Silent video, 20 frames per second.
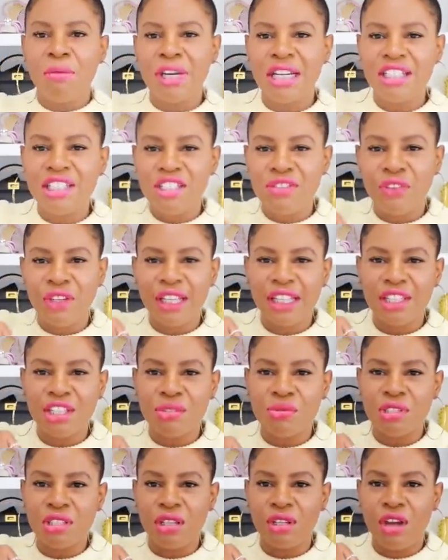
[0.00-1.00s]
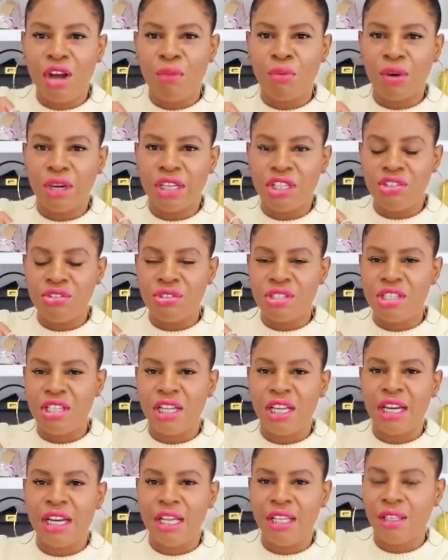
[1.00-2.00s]
But I just felt like this was a lot more
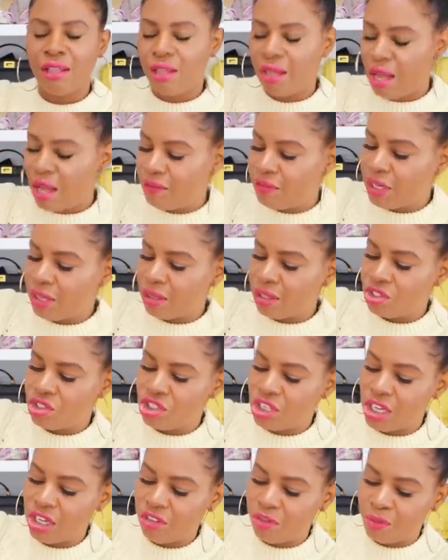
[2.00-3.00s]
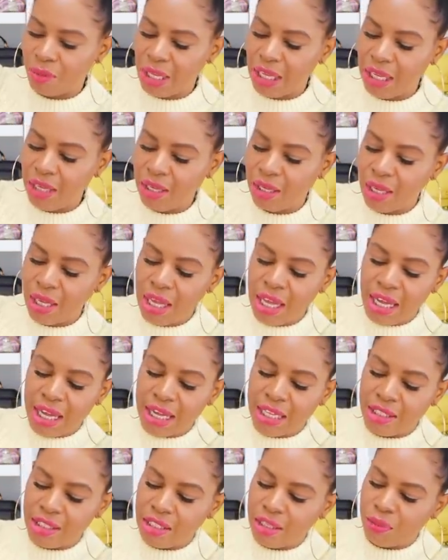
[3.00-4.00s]
interesting, and I loved the shade of pink.
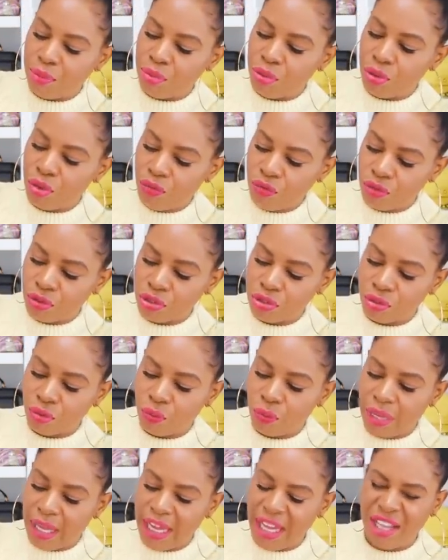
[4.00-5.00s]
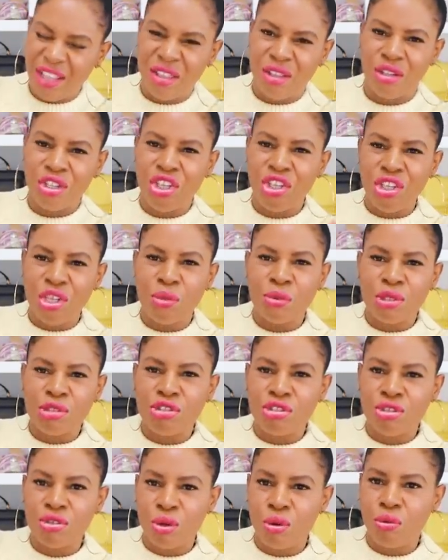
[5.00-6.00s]
It's in a beautiful suede. The hue
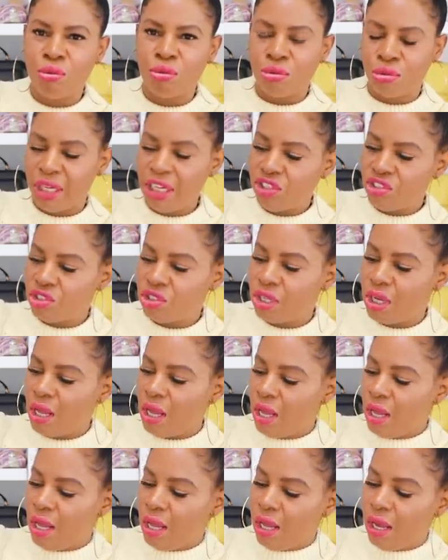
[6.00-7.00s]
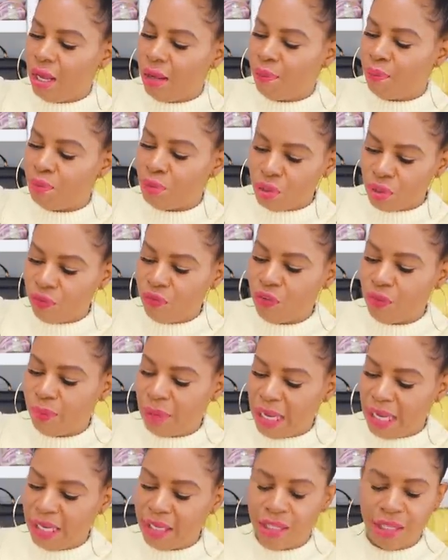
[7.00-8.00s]
is so rich. beautiful
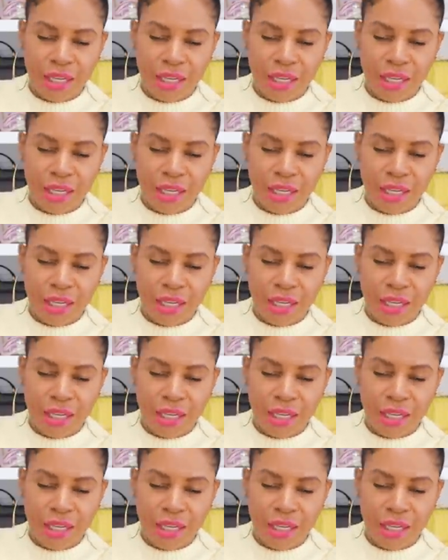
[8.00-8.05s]
bag.